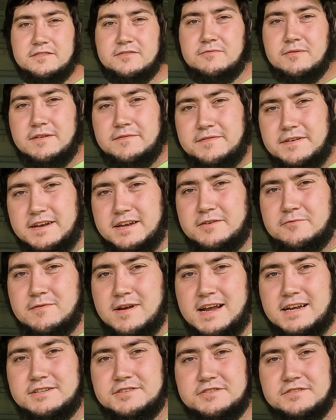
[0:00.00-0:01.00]
350
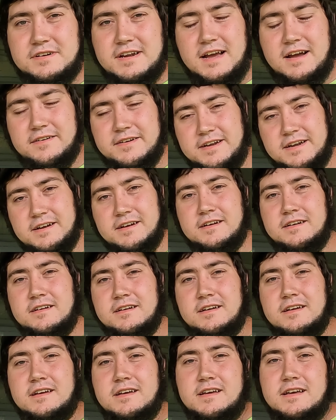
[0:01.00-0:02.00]
Rancher down here,
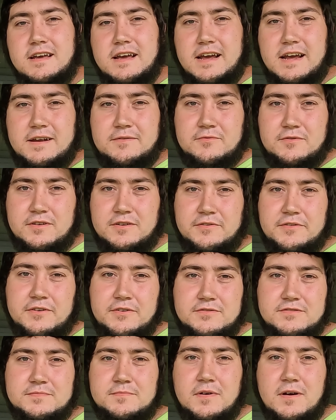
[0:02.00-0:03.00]
and we're gonna
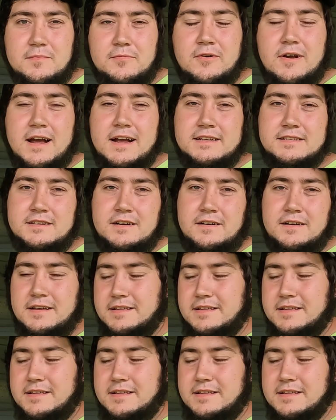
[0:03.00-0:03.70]
do some upgrades on